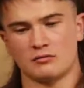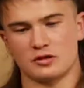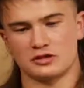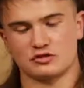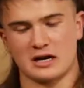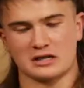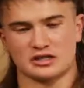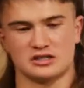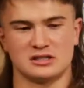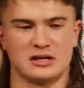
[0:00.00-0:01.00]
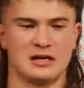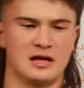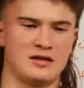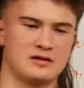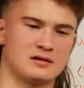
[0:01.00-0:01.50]
contraction,
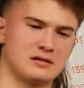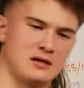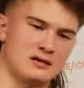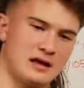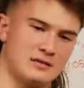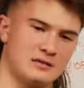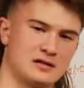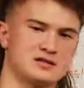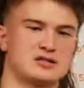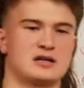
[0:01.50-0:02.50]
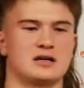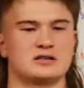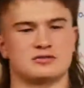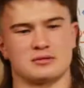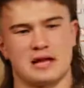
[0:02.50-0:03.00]
and then allow the legs to kind
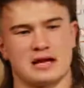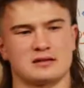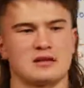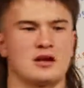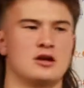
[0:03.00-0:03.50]
of just relax.